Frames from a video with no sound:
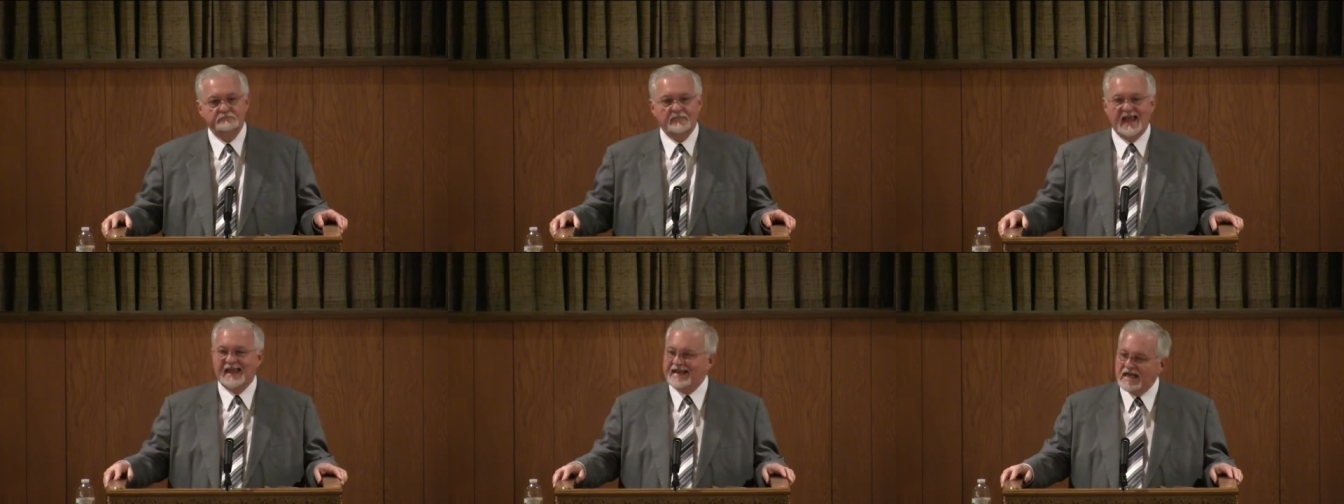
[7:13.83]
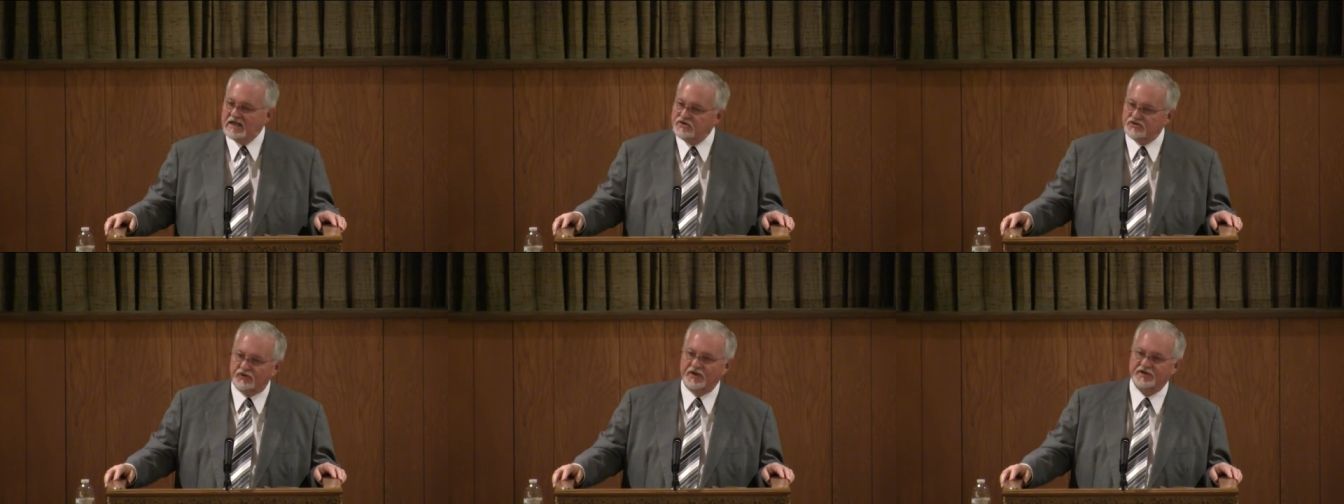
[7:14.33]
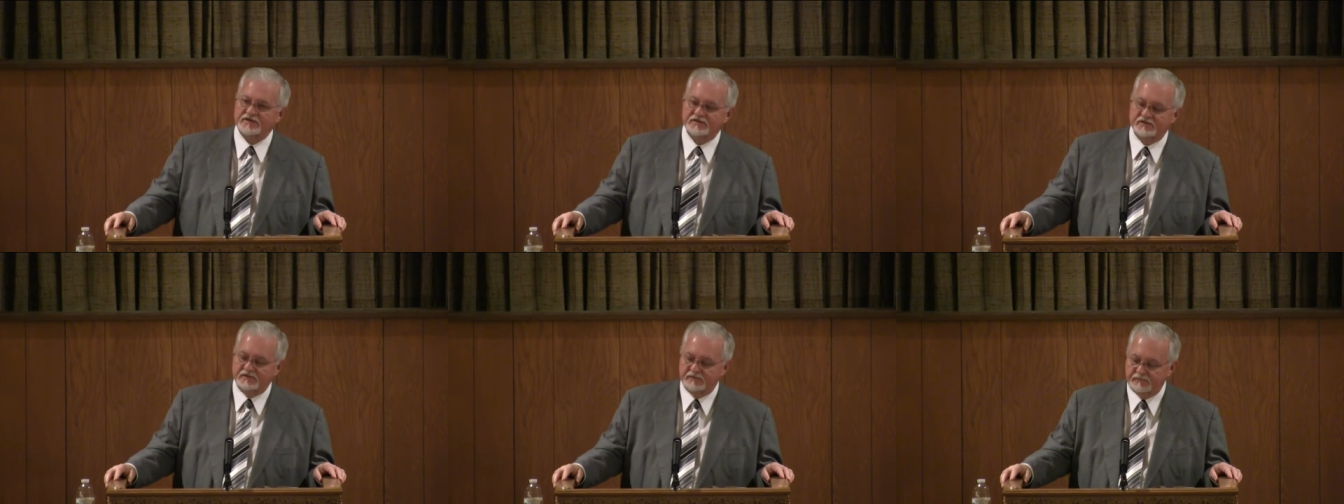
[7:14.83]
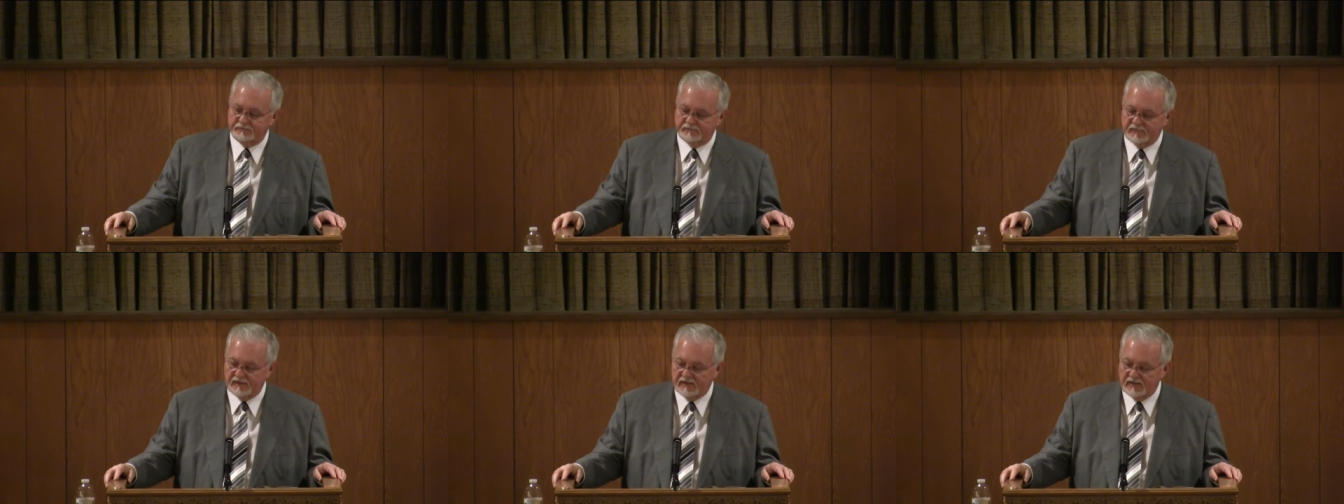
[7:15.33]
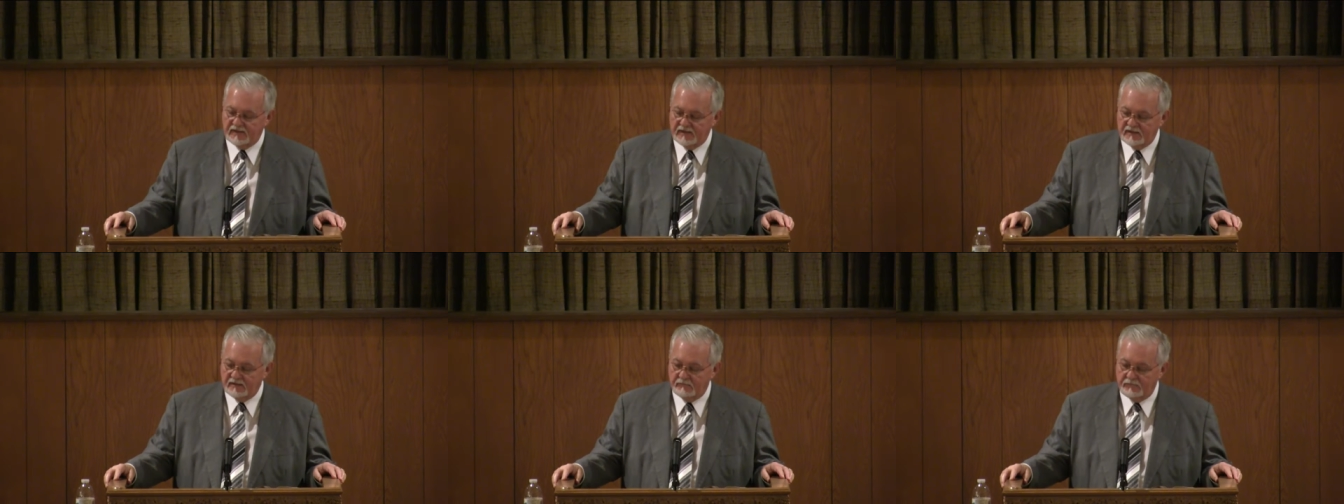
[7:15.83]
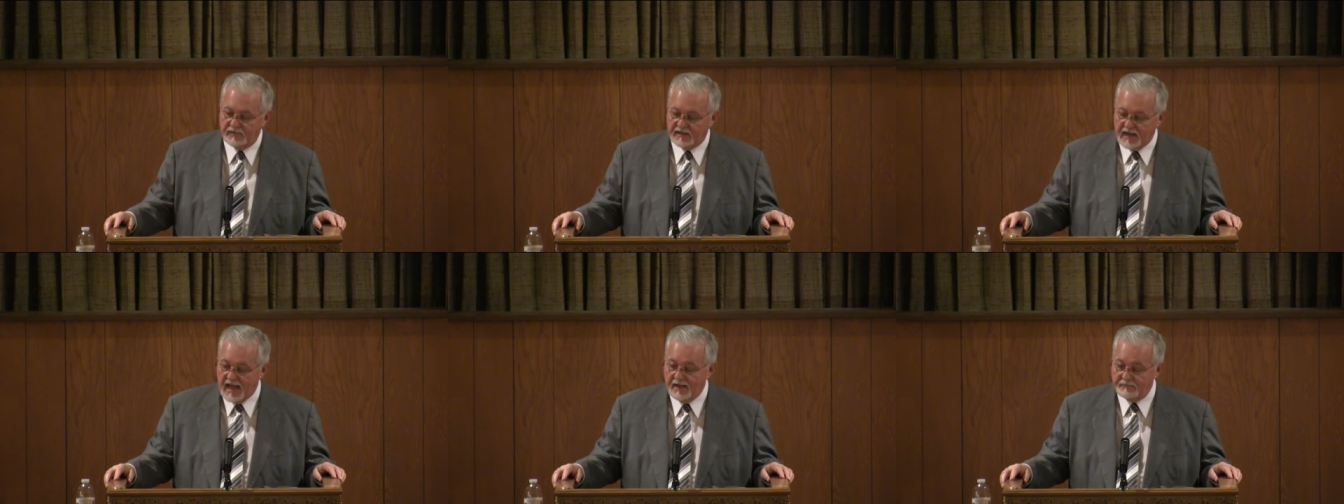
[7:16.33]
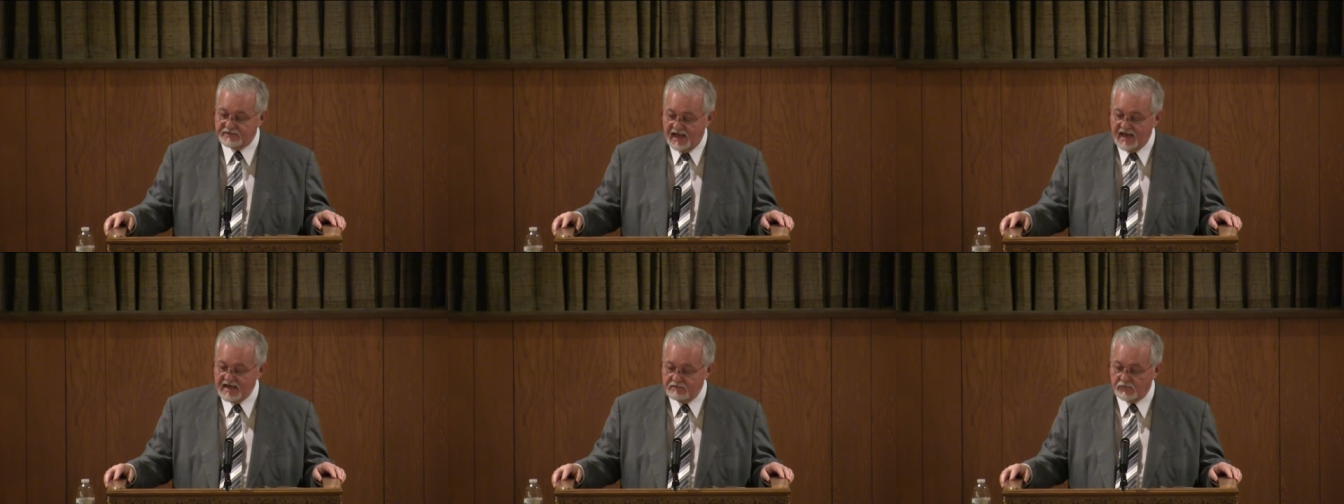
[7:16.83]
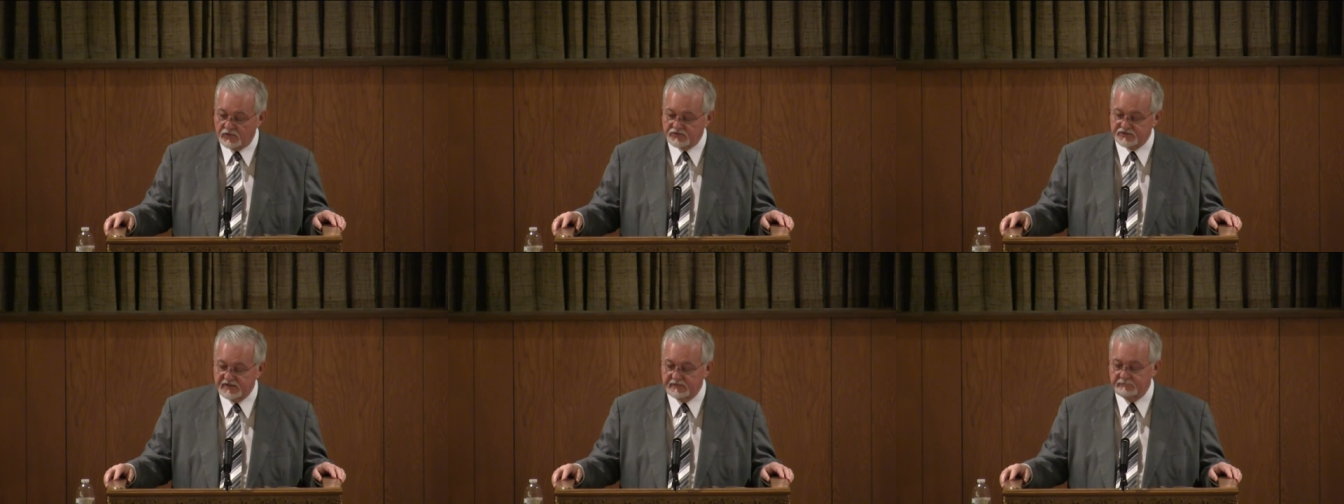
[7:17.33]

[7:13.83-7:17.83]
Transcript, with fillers: and injurious. But I obtained mercy